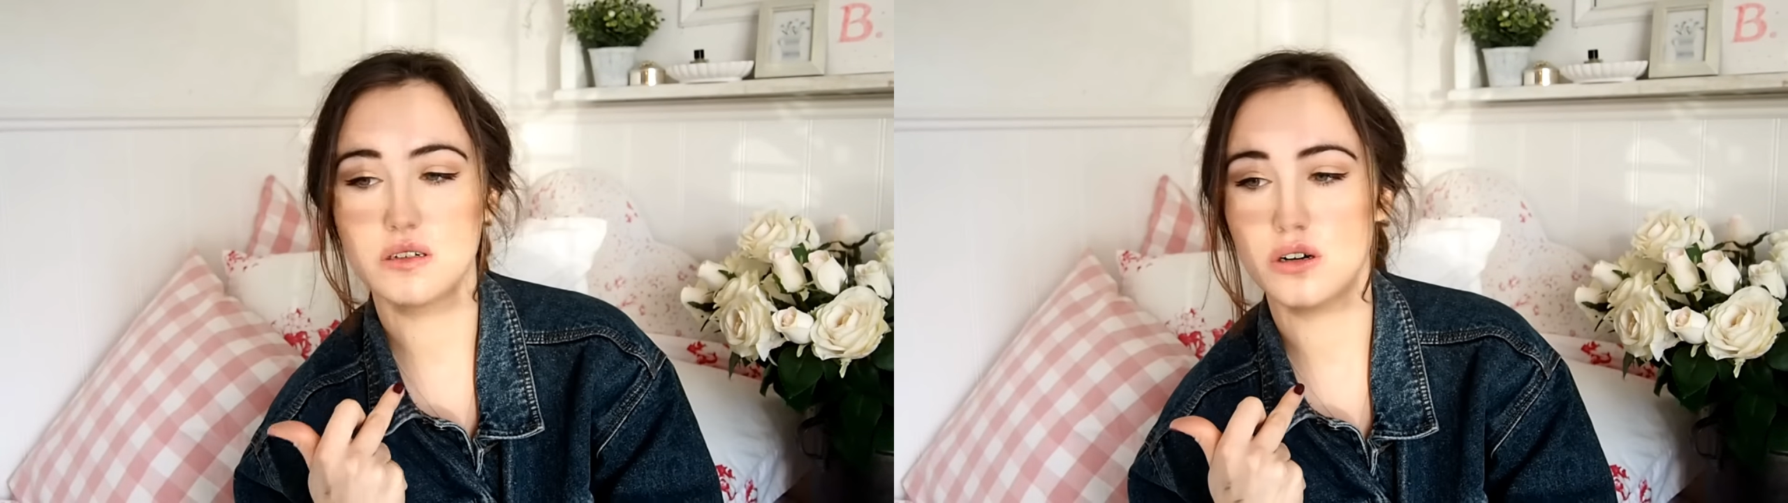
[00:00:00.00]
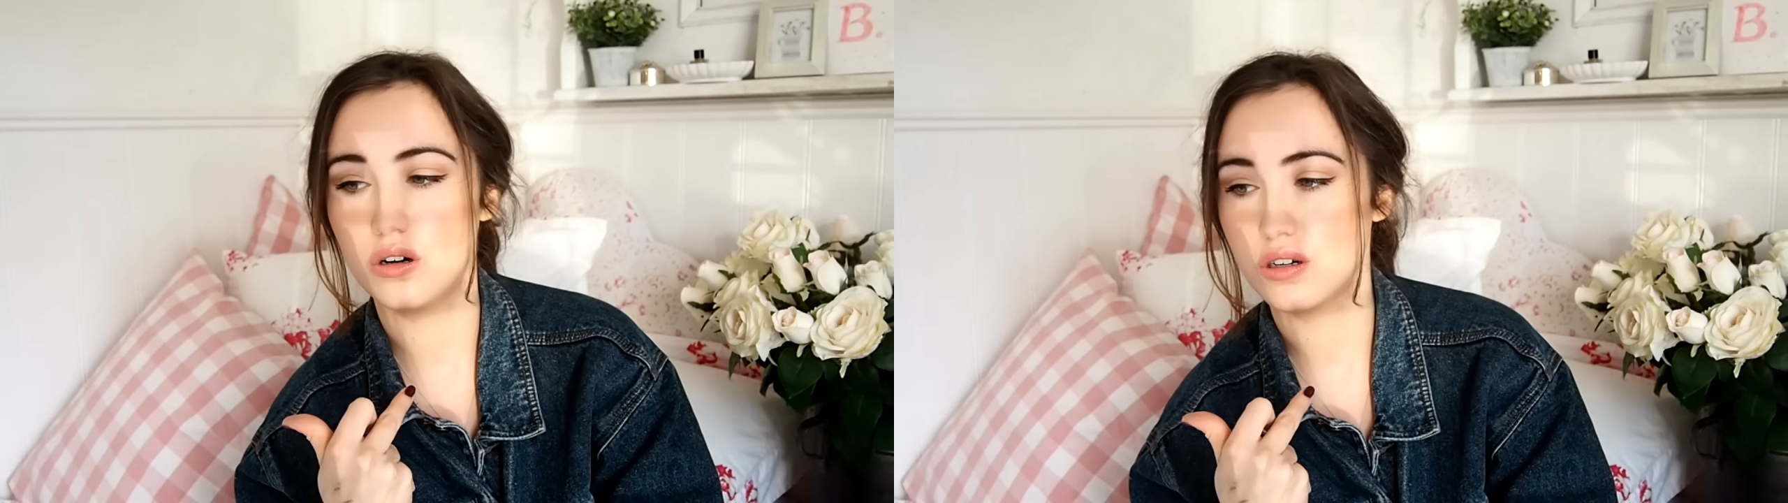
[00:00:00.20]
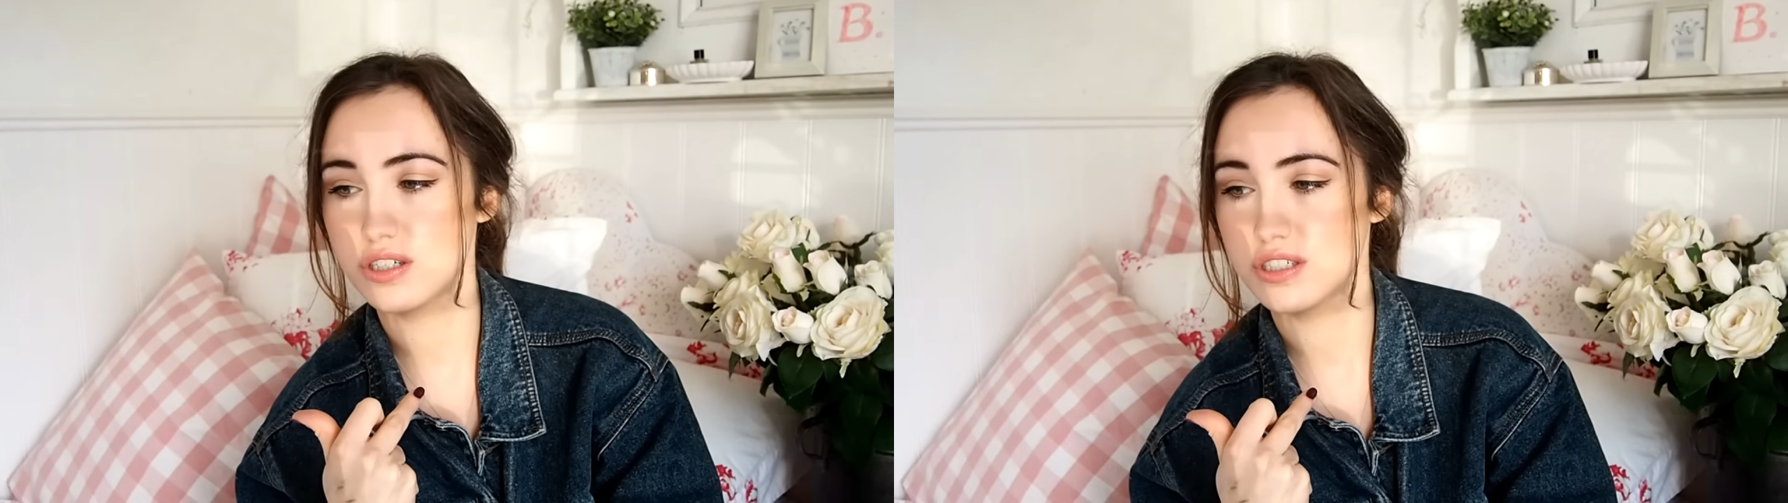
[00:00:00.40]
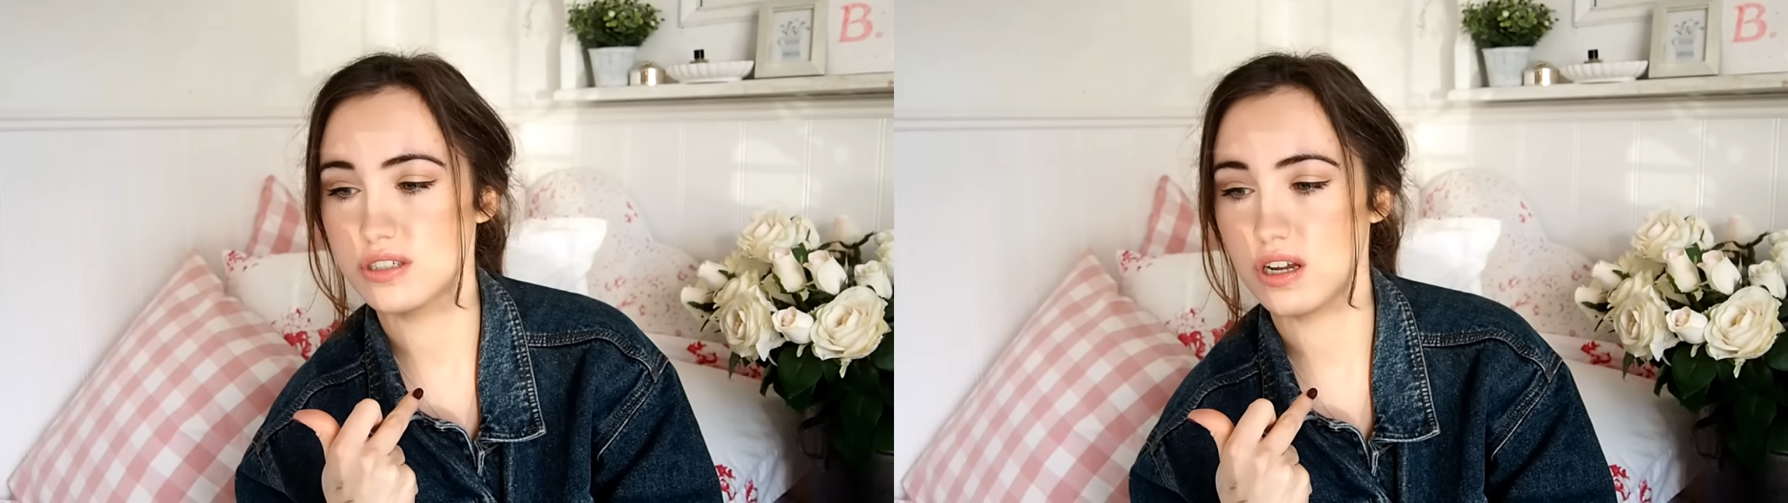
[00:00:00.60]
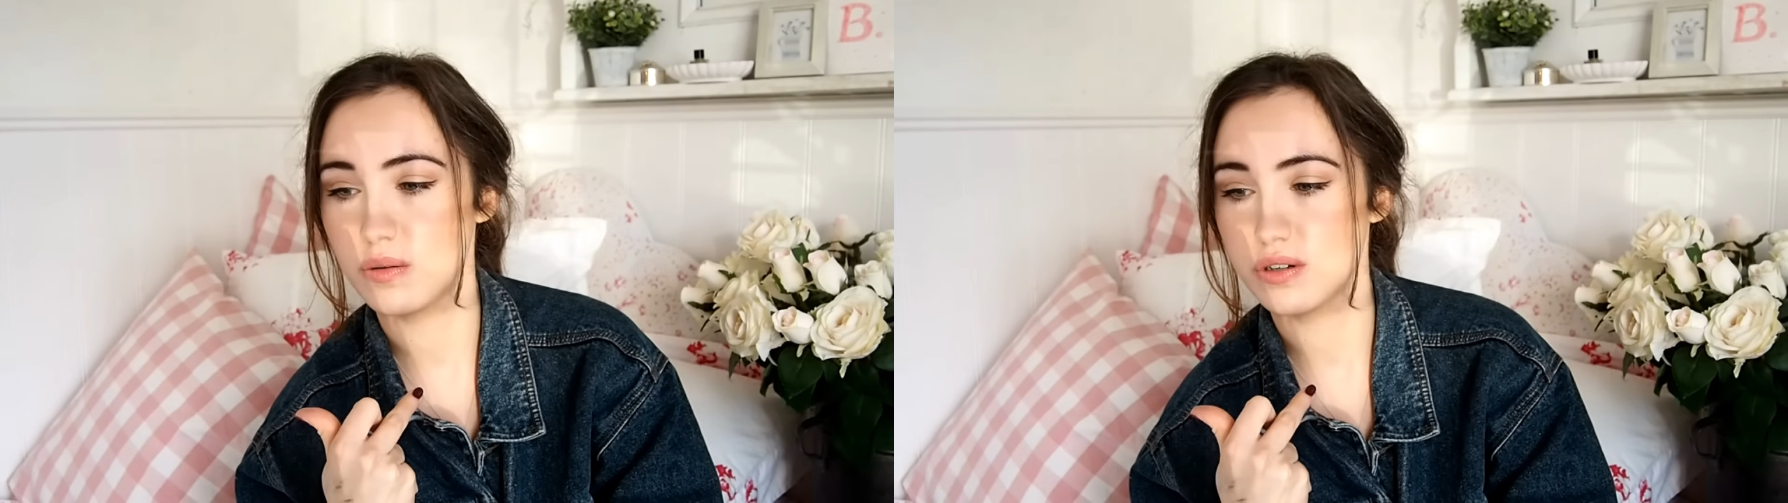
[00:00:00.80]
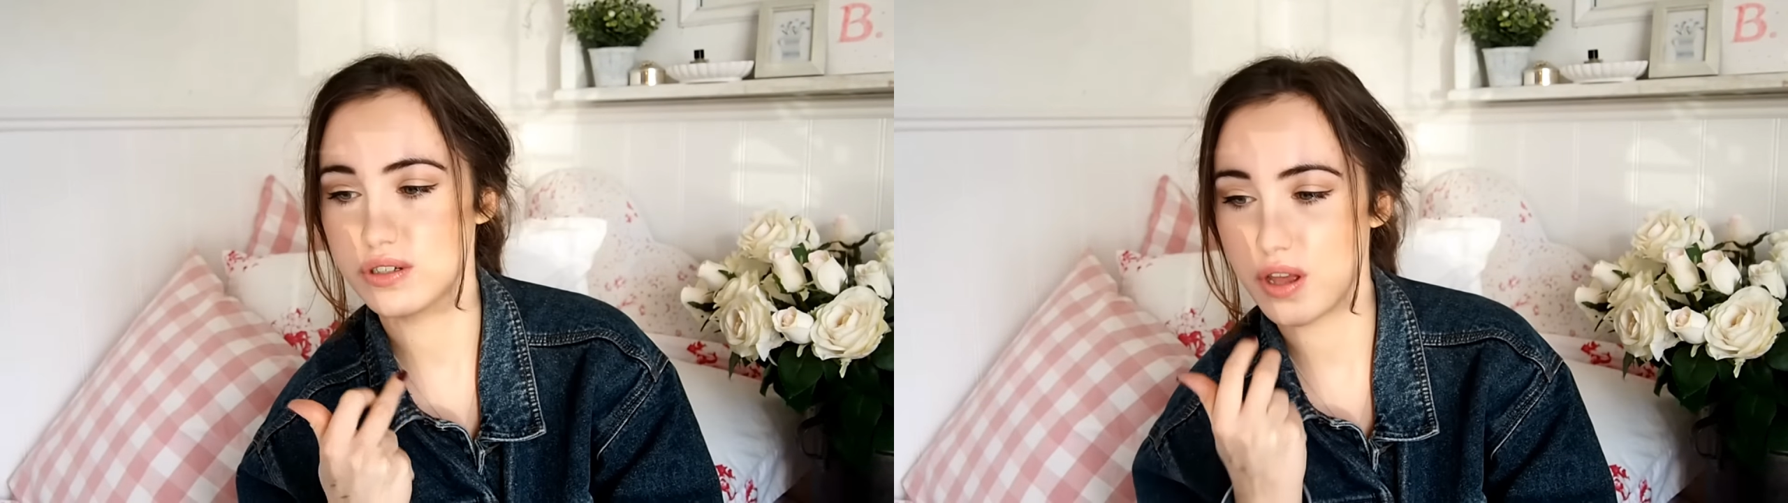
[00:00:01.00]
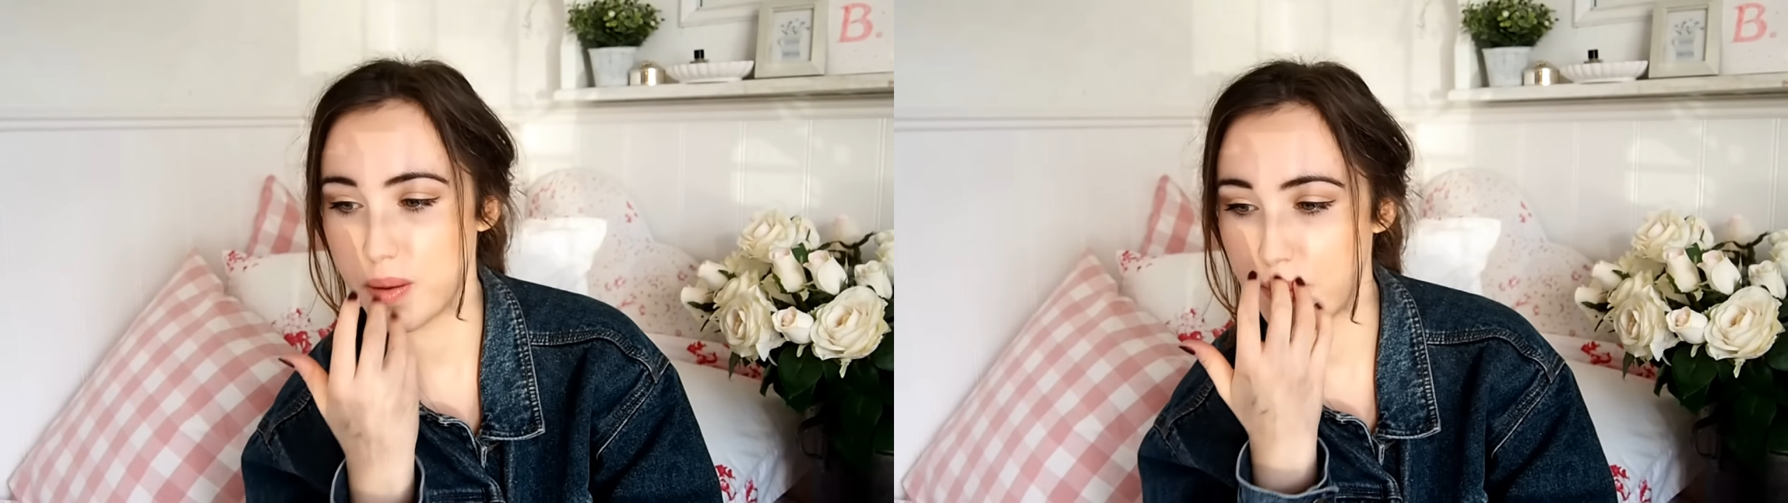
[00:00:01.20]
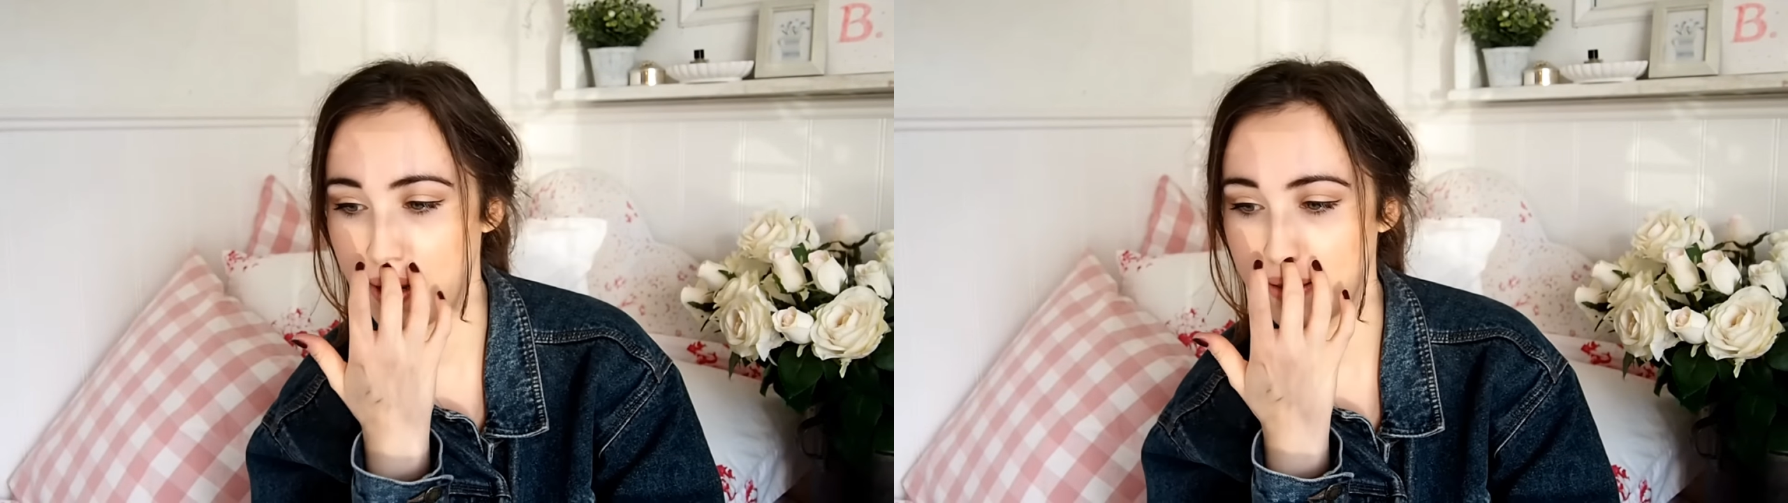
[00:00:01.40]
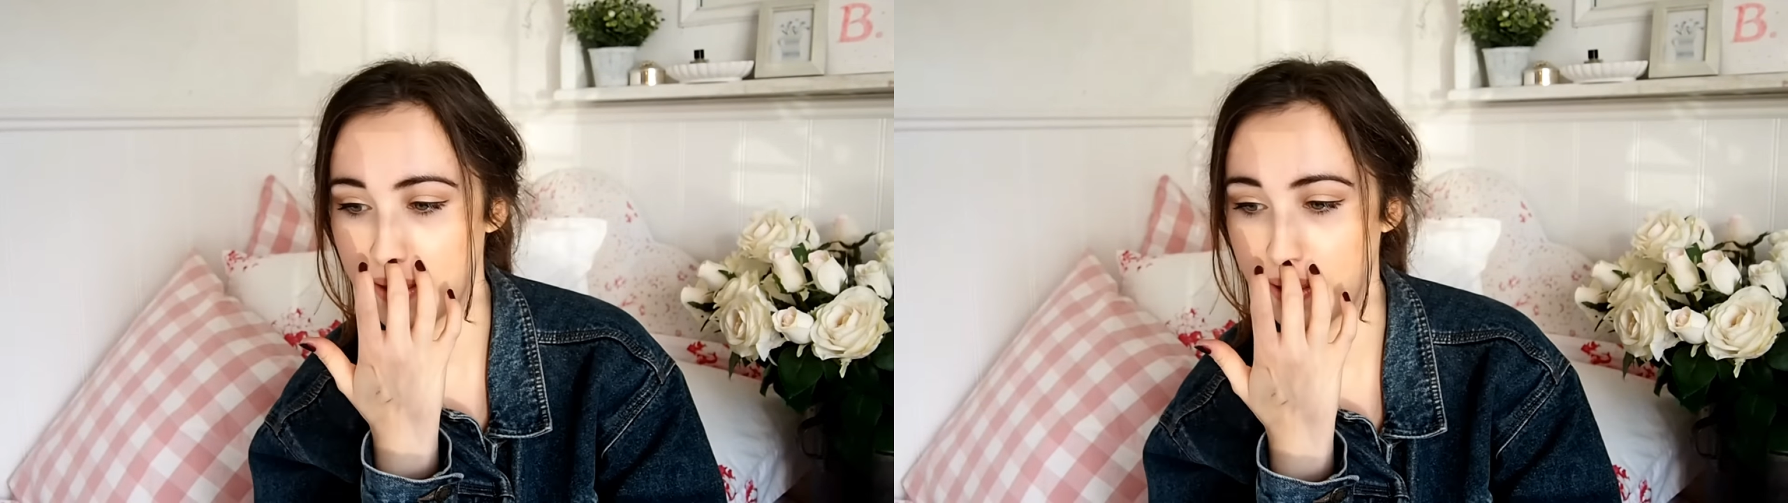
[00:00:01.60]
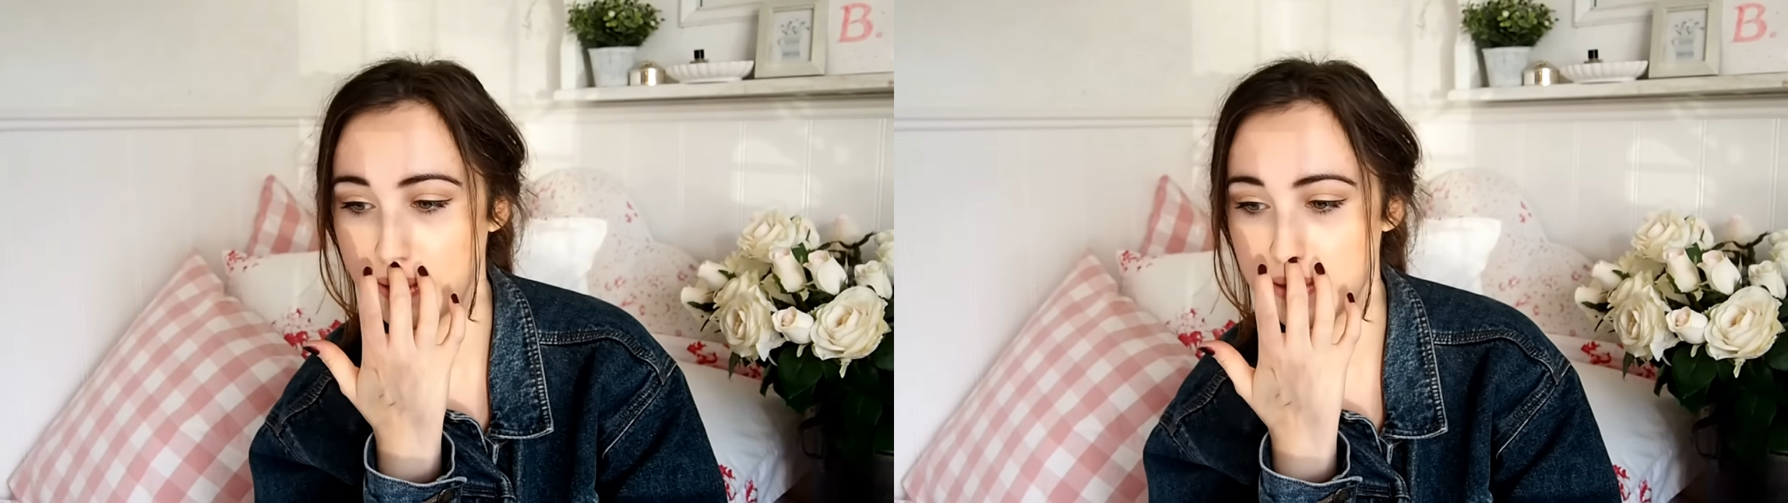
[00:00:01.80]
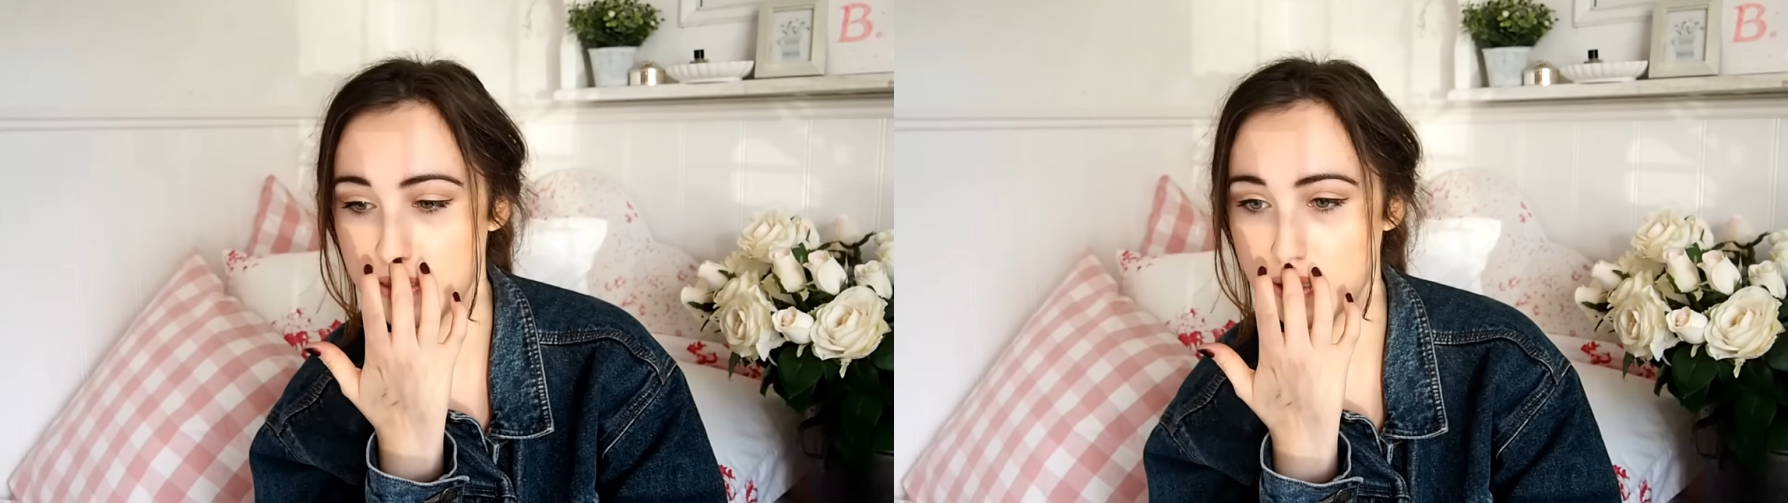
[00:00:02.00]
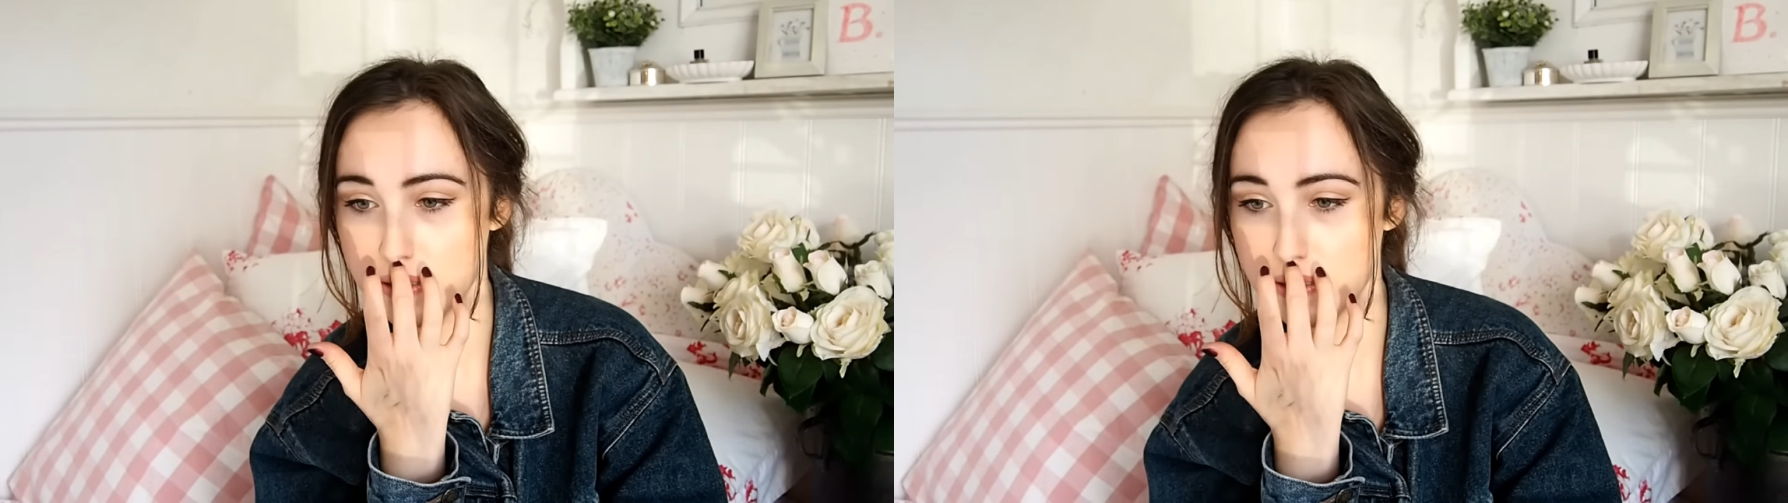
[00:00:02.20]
Gosh, I watched so many things.